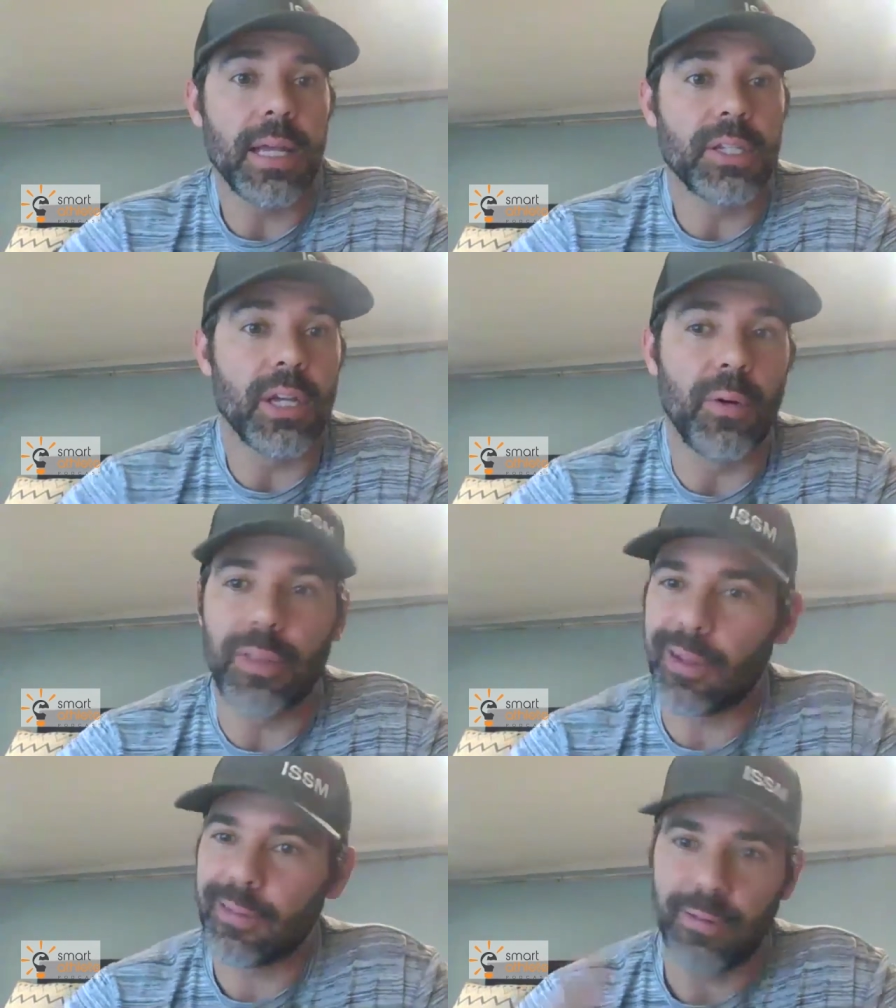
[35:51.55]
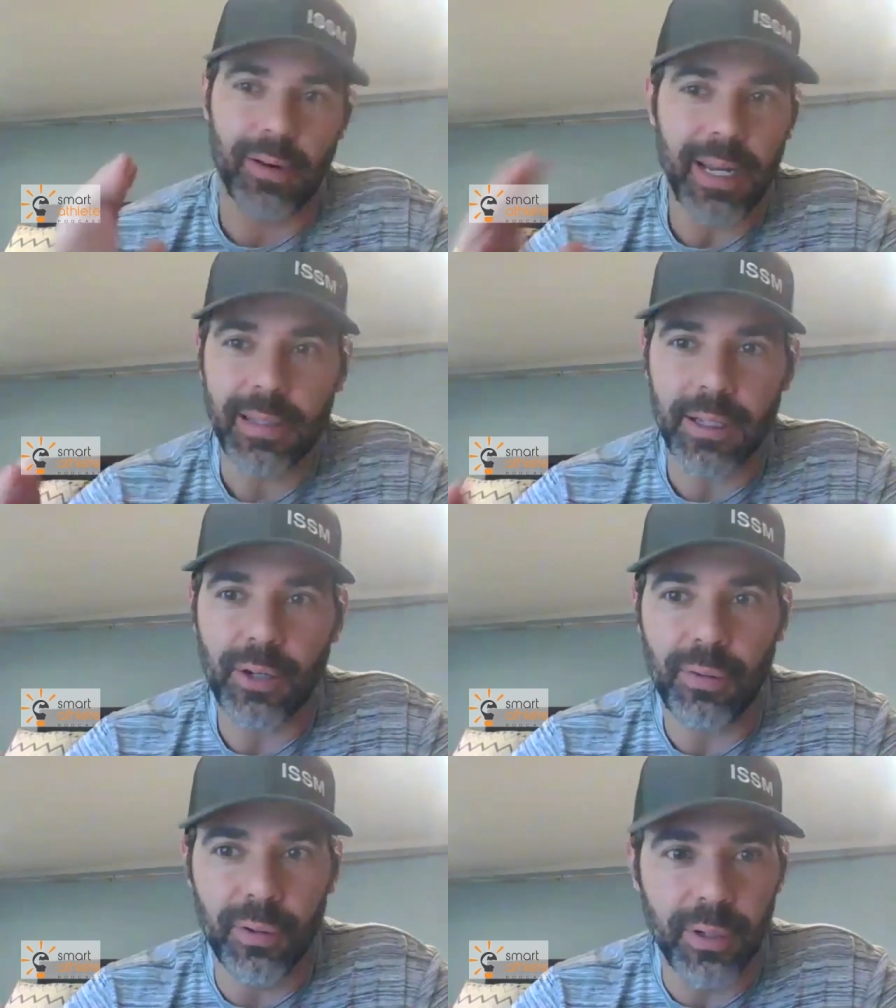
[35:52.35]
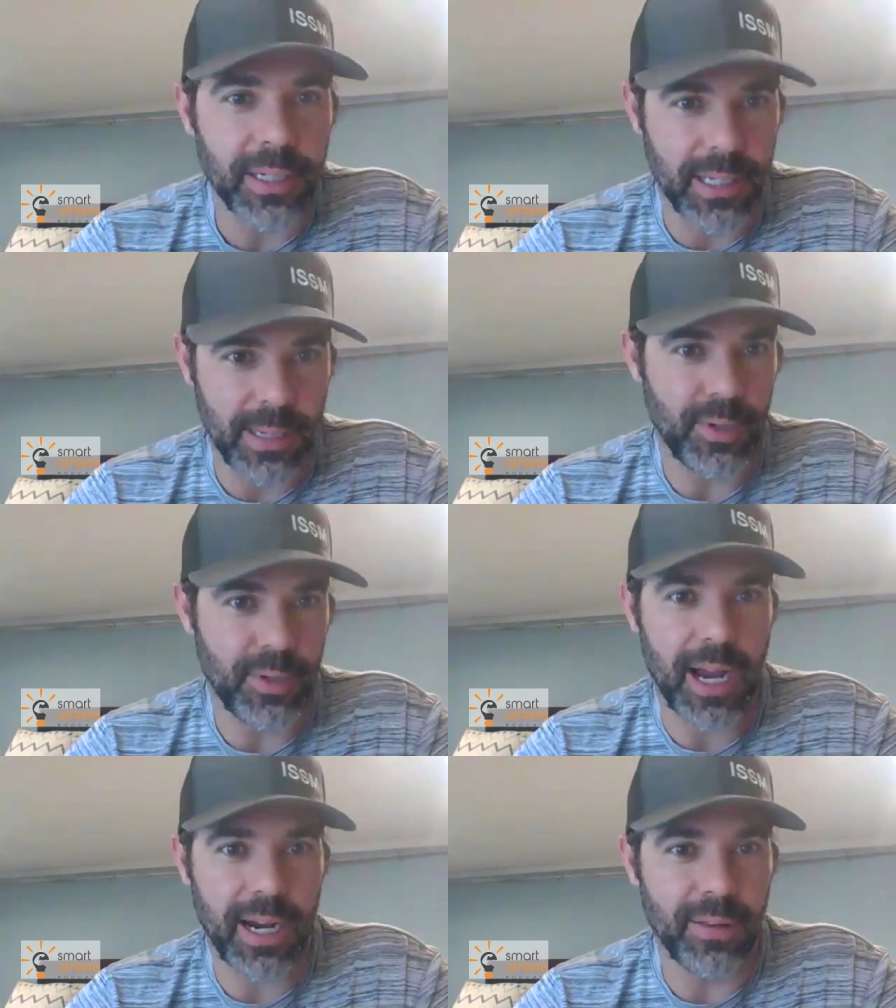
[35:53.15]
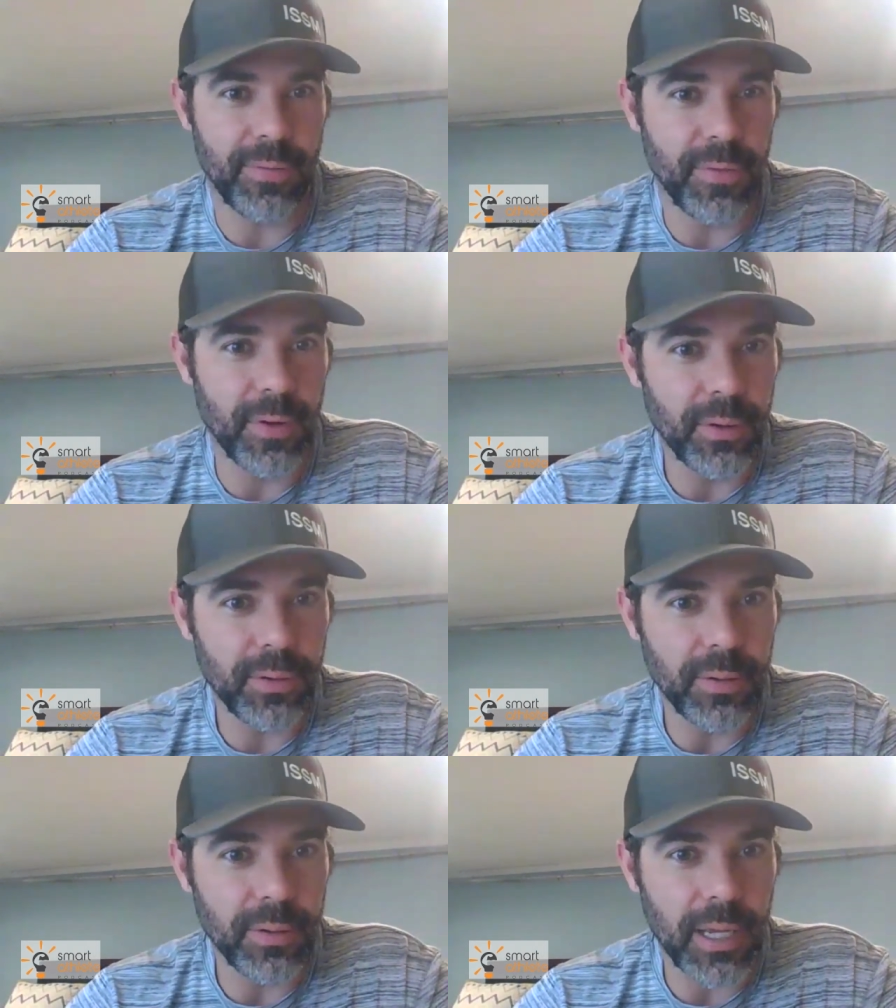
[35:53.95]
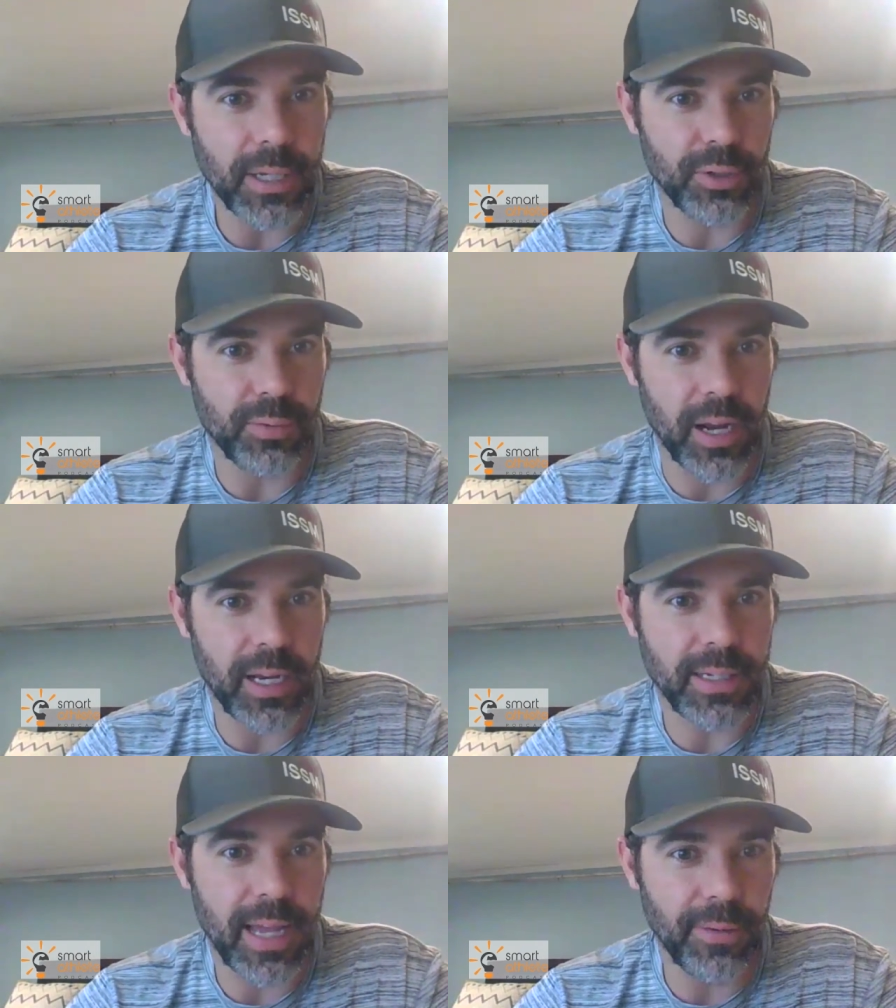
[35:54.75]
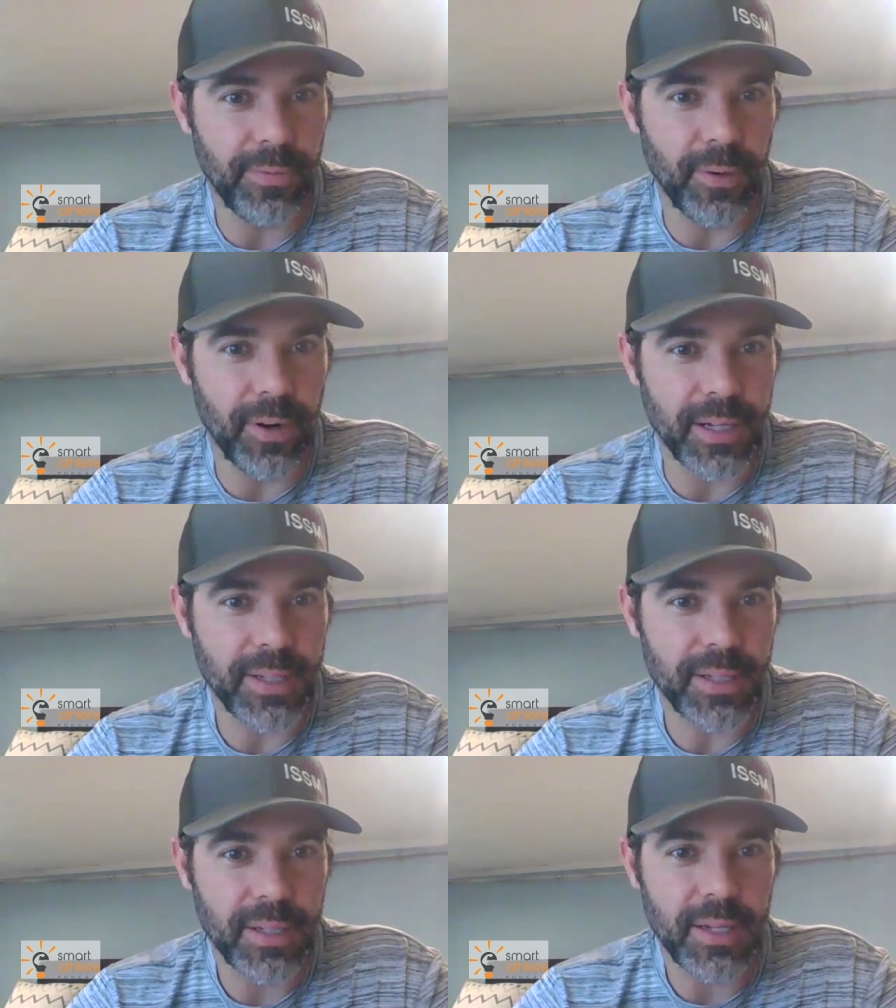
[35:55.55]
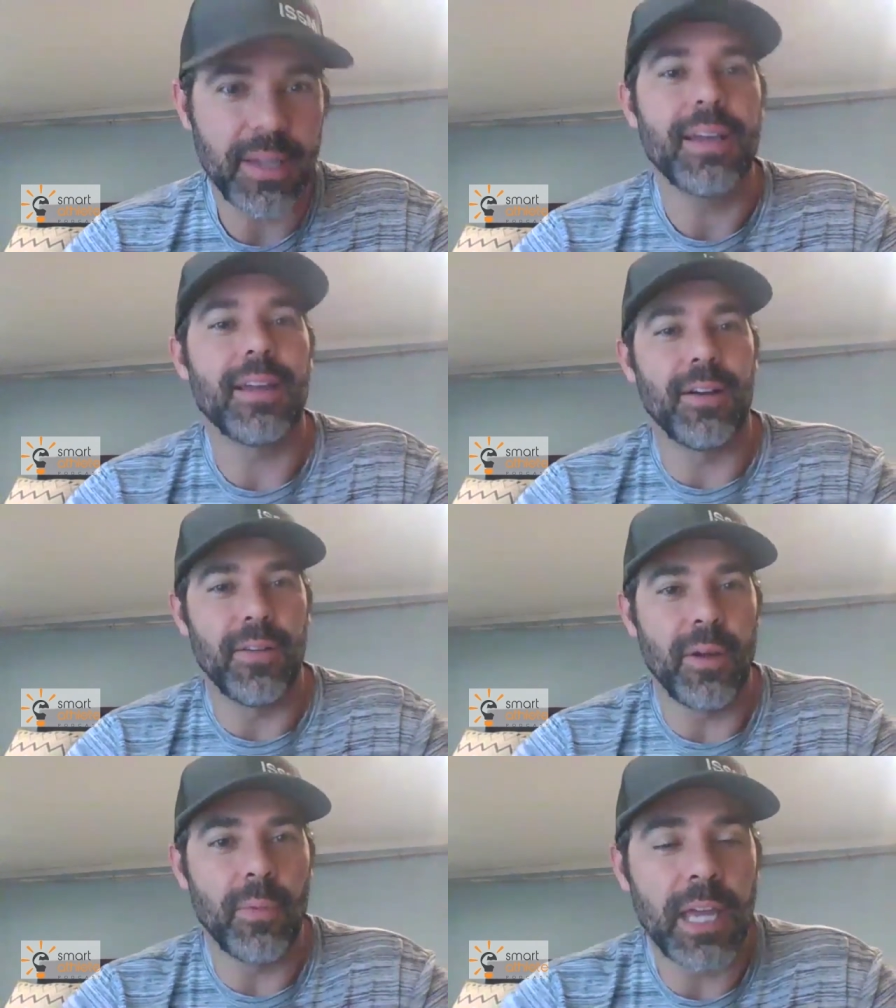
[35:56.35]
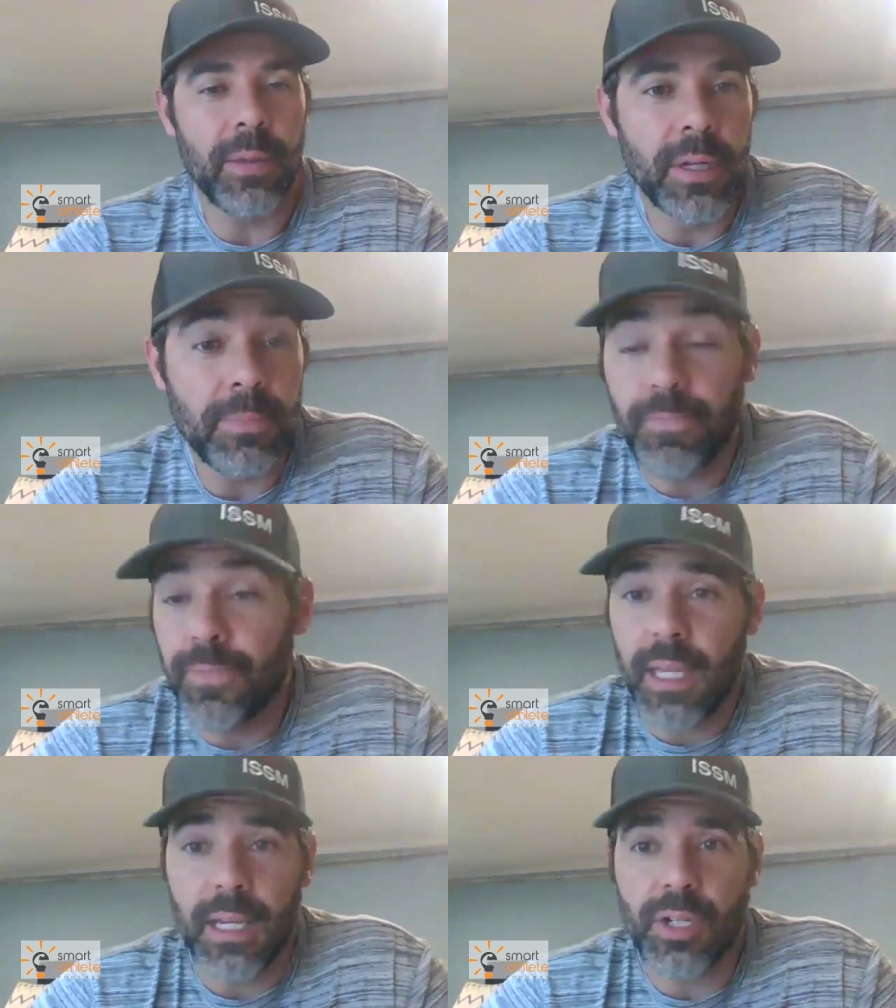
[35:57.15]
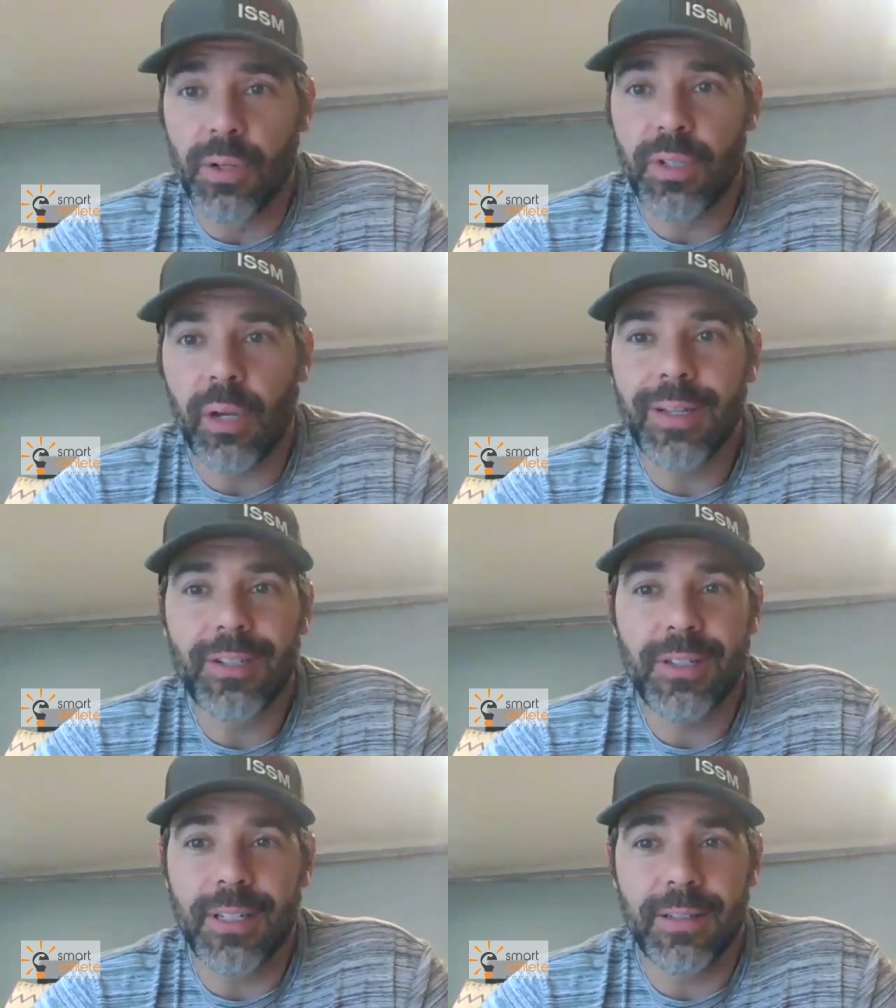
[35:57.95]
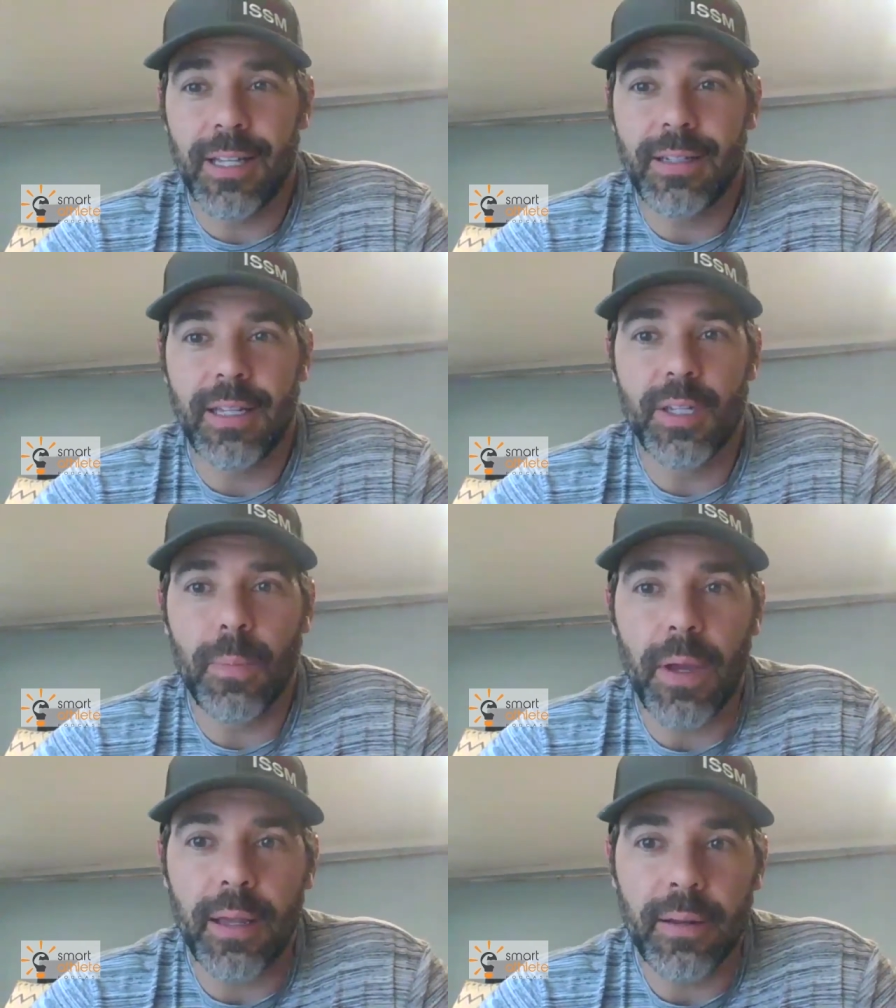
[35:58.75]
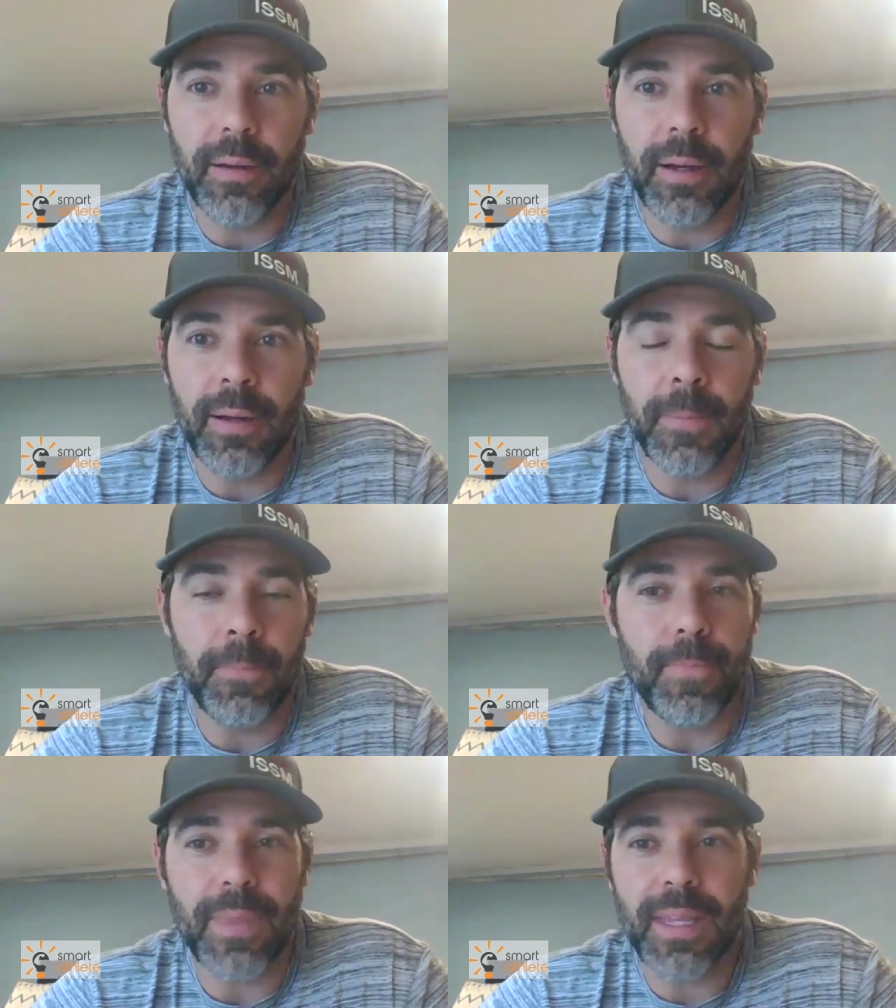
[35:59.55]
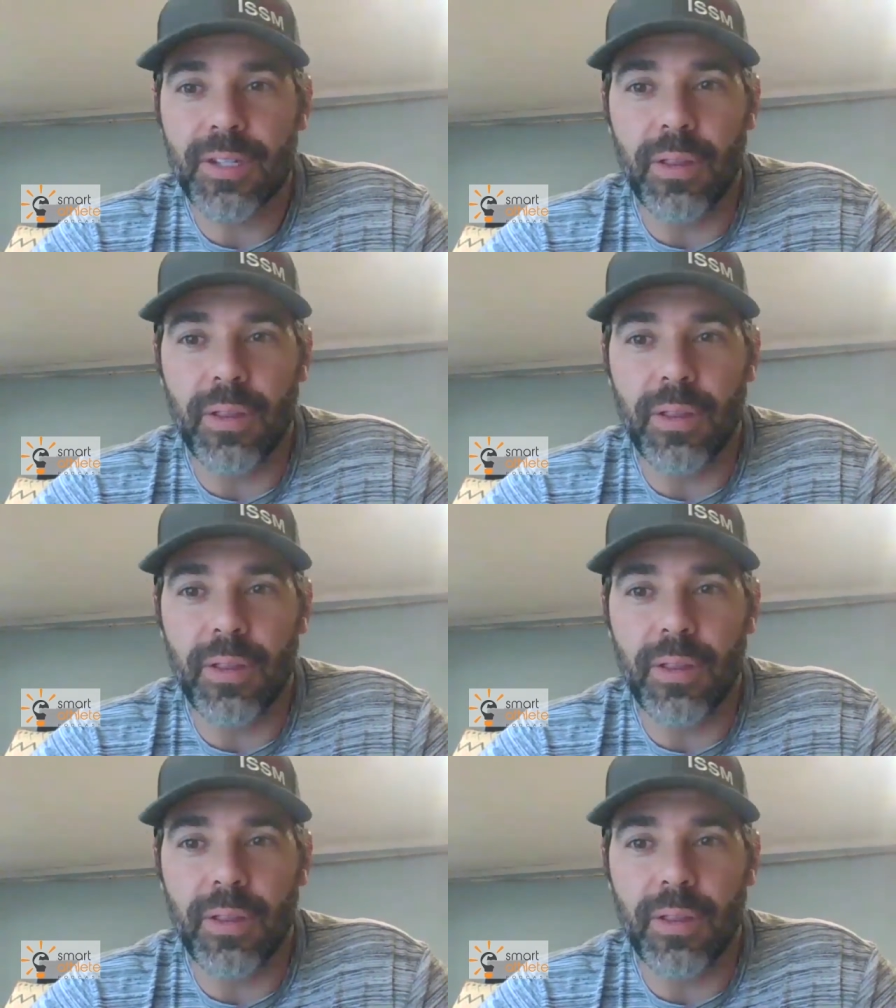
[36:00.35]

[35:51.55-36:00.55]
And so it's like, great, the crew can keep track of the food and just write it down for us. You know, and then we came into issues that we just didn't anticipate. Um, so the